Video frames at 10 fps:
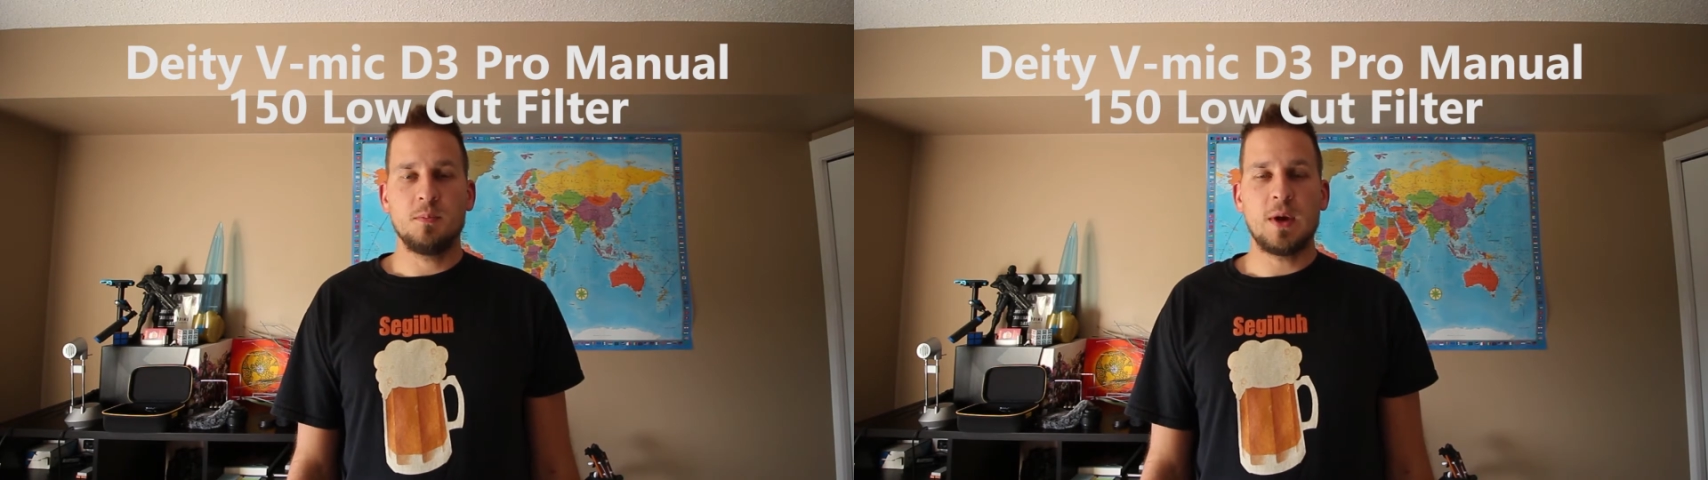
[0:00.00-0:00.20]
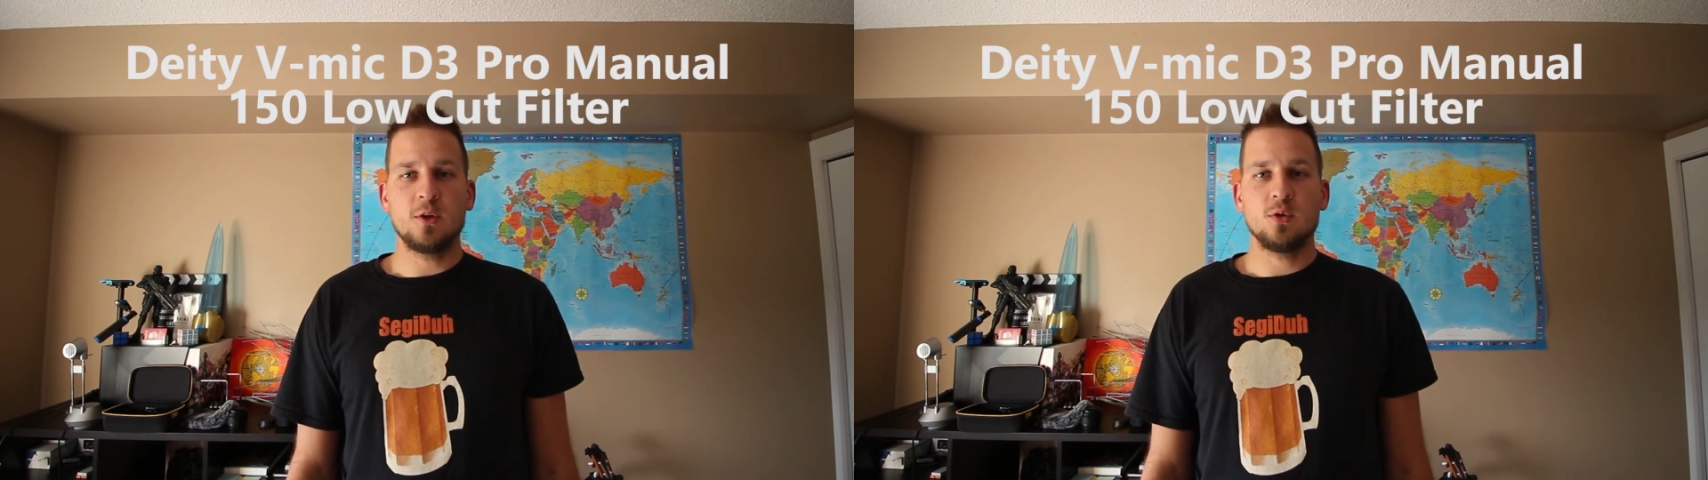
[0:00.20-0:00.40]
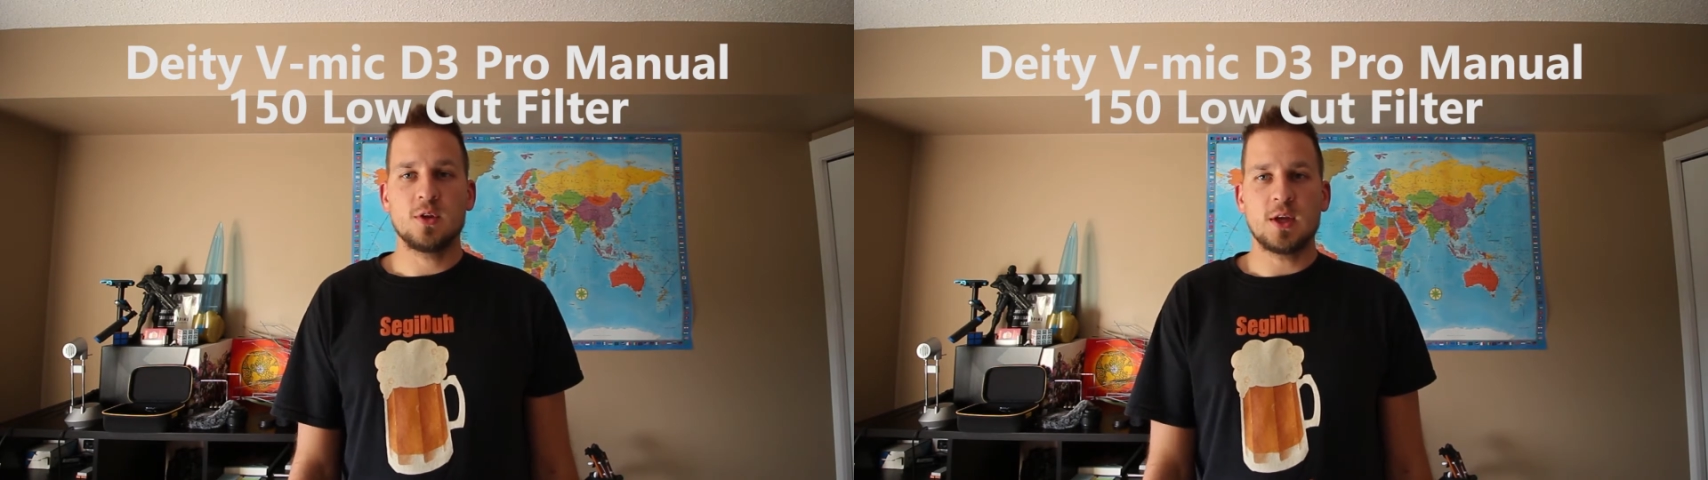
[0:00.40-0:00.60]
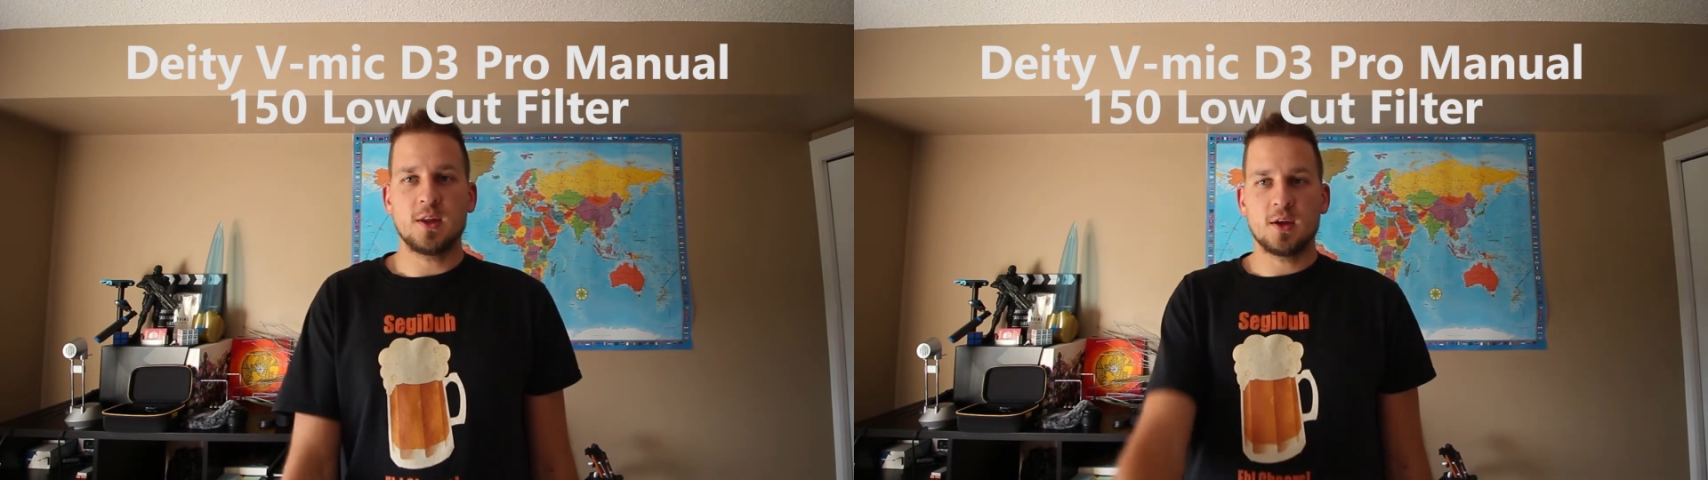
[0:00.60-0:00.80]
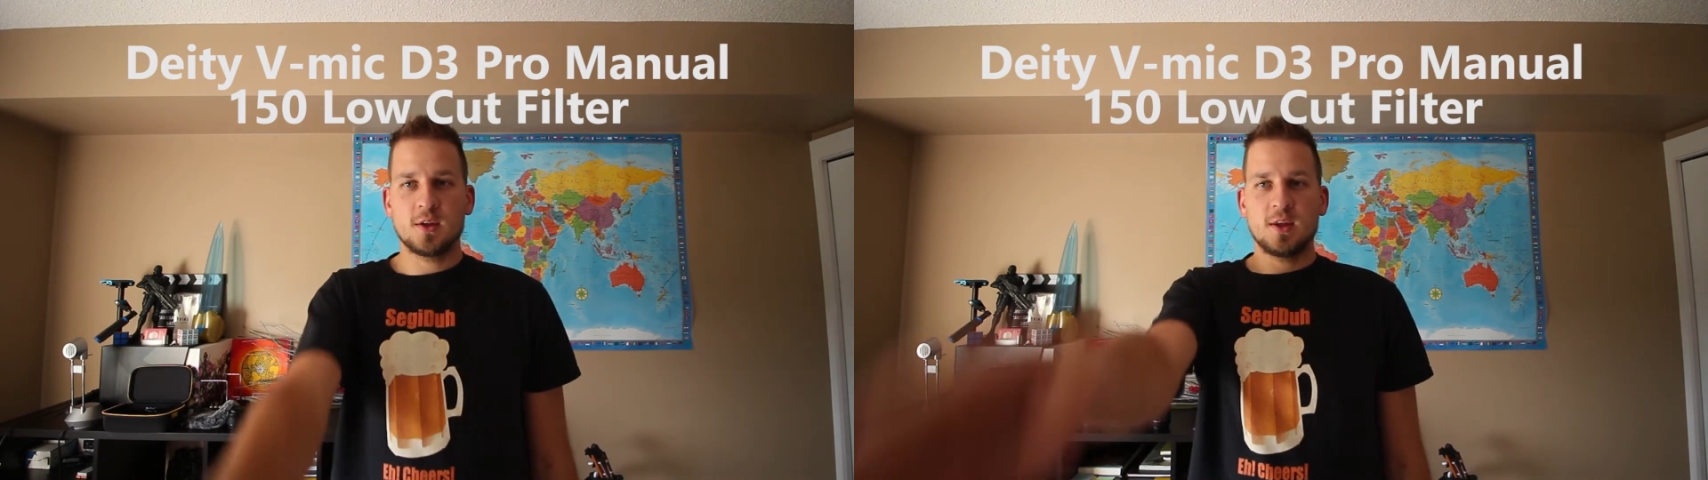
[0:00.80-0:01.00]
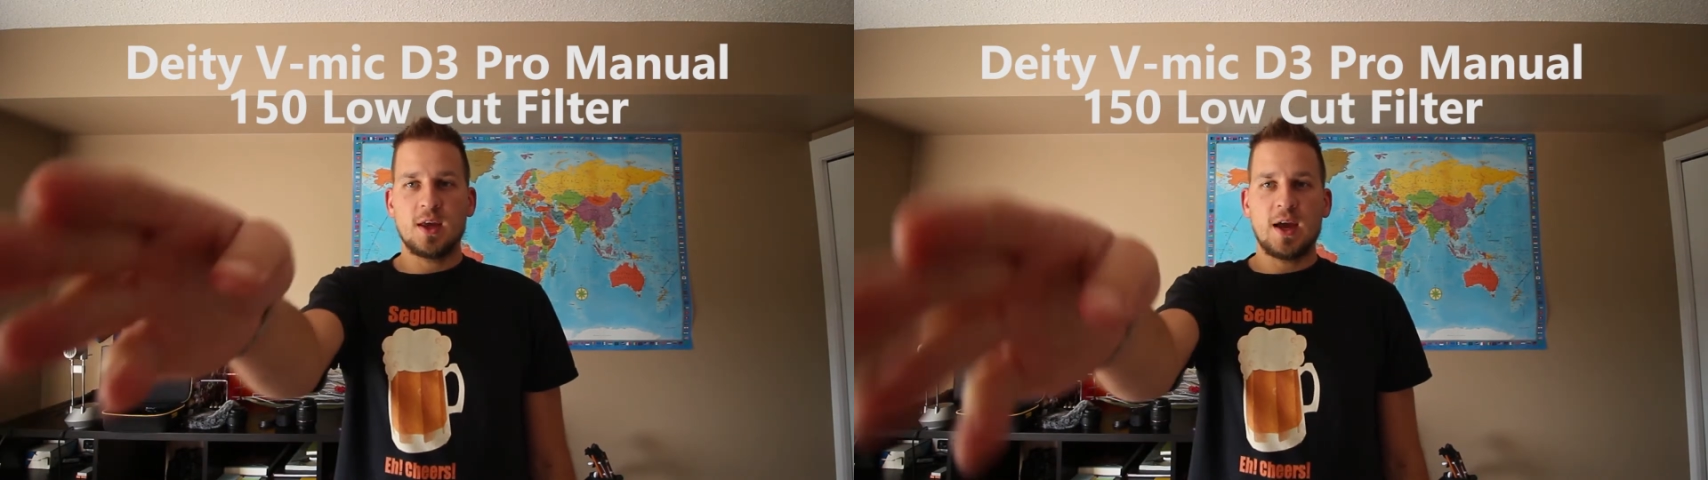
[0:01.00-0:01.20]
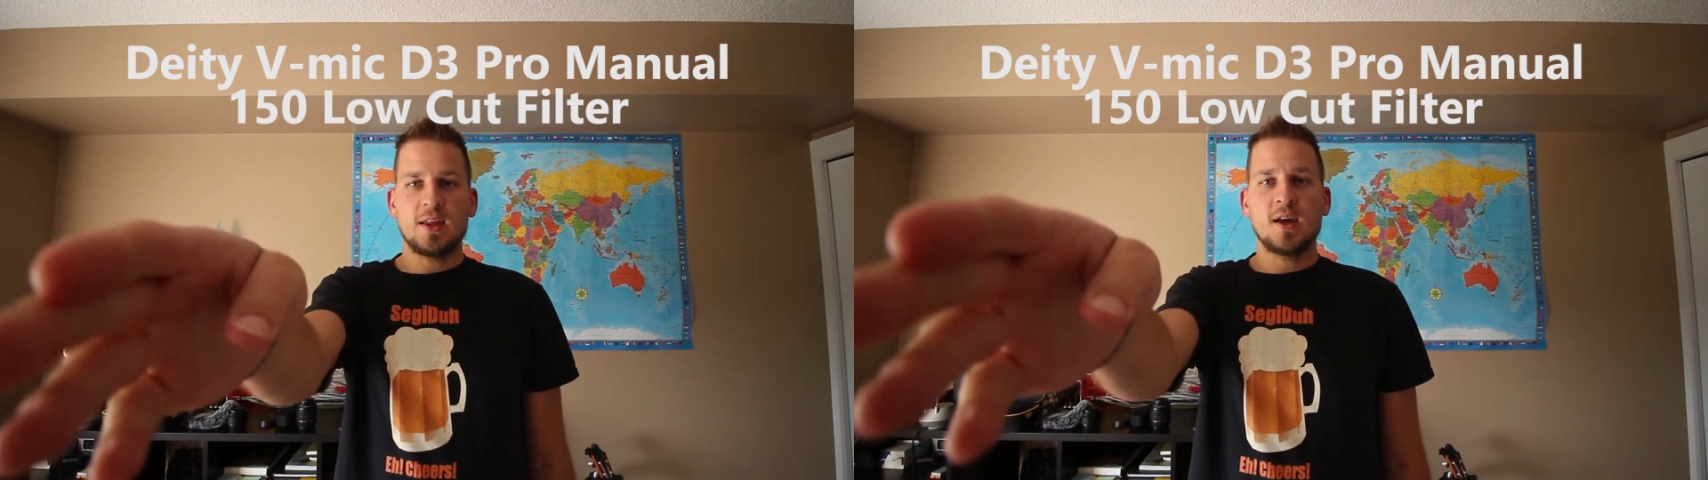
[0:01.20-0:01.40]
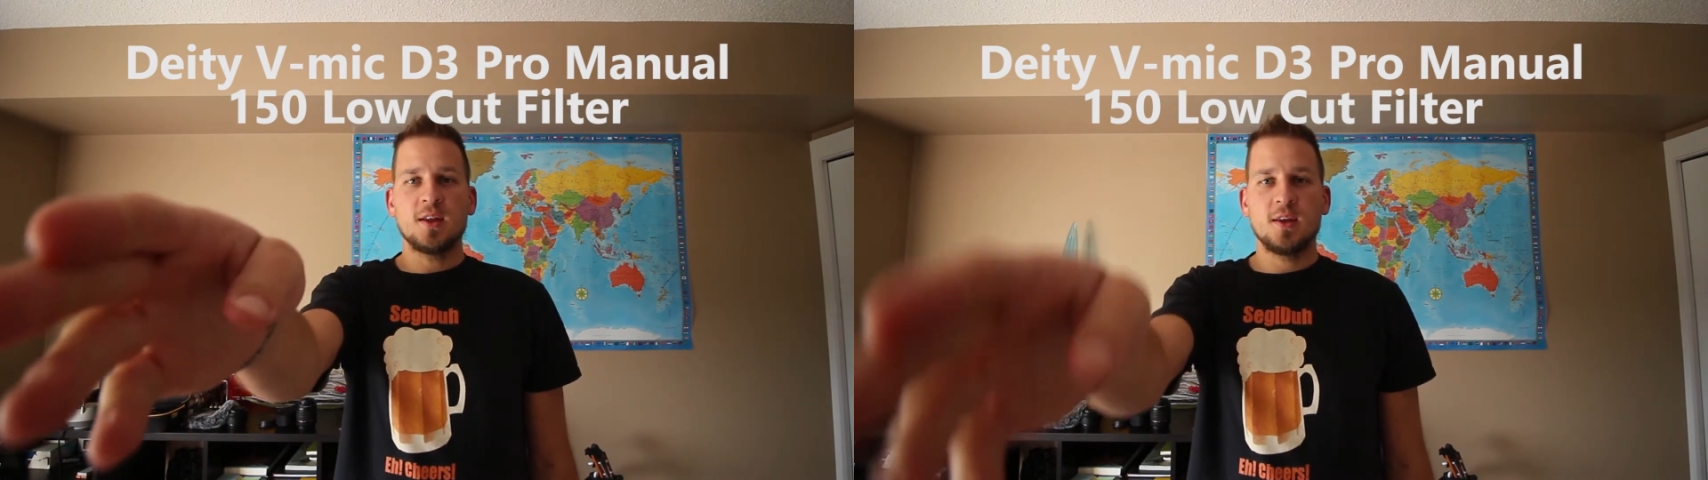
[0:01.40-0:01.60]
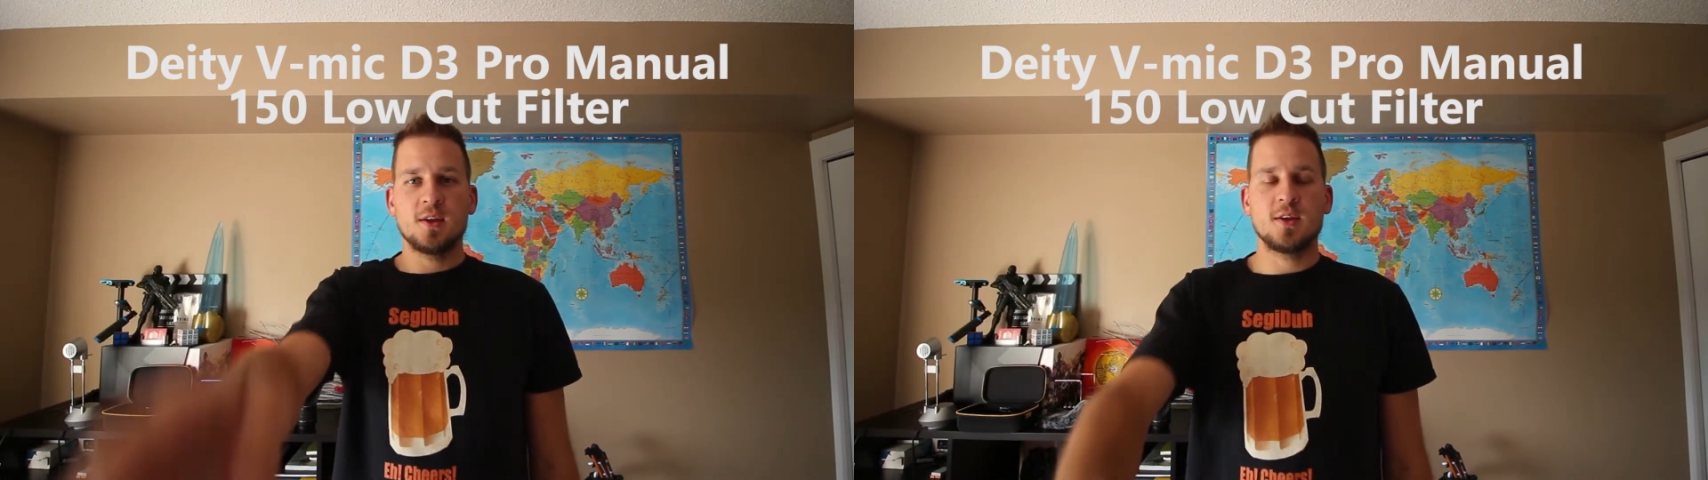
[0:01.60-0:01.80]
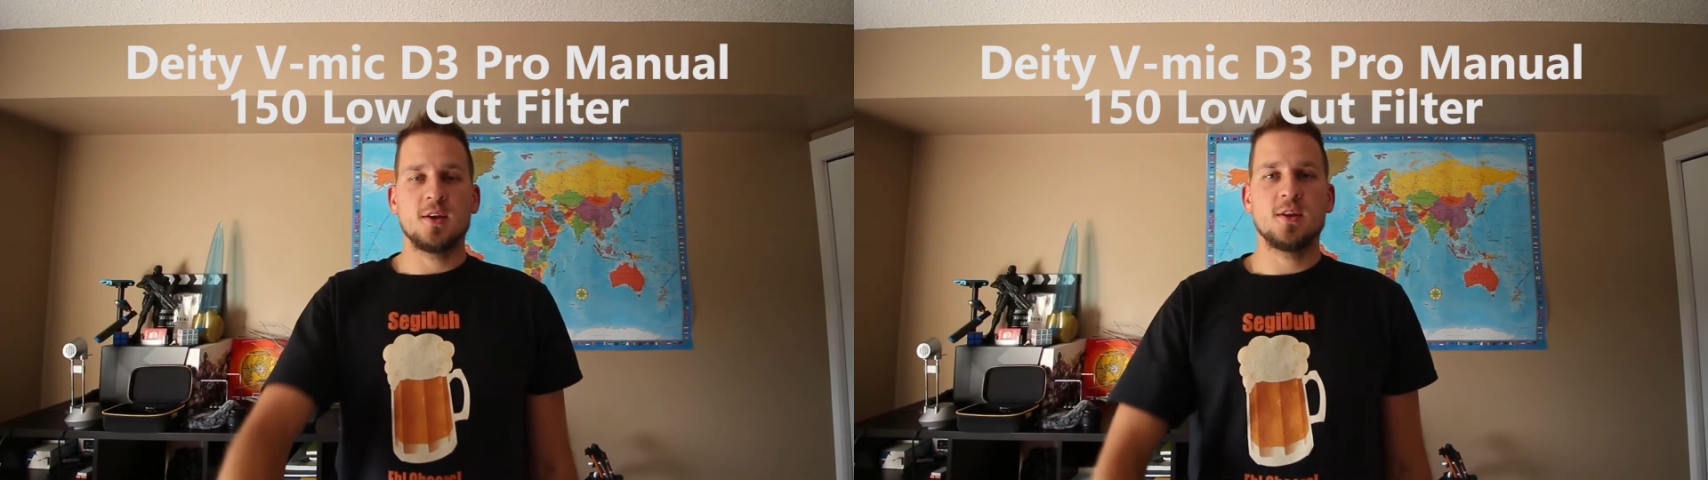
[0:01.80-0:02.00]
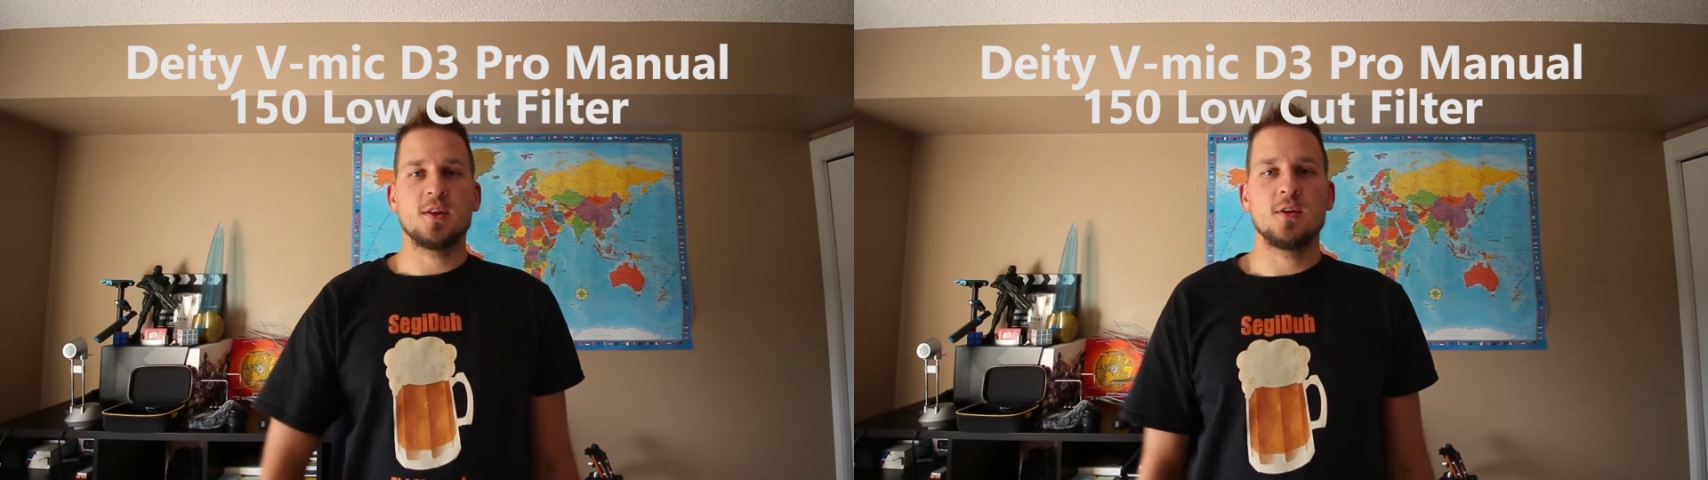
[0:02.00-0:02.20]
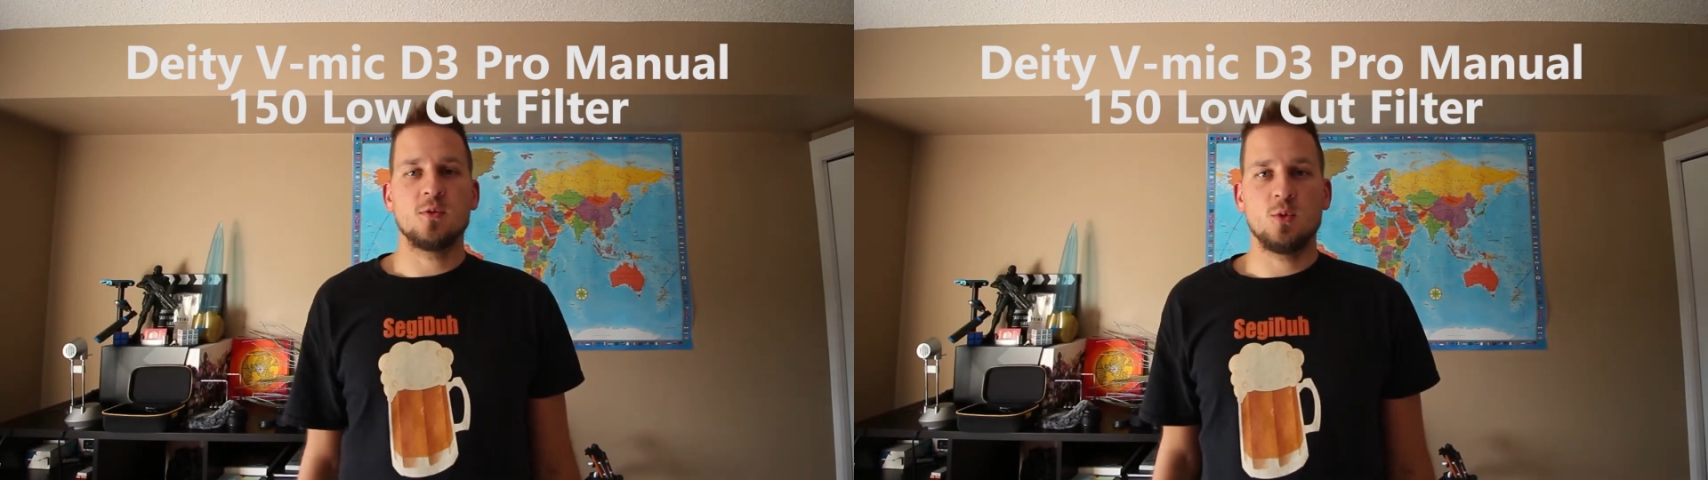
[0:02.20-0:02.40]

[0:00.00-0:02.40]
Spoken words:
manual settings, at hand distance,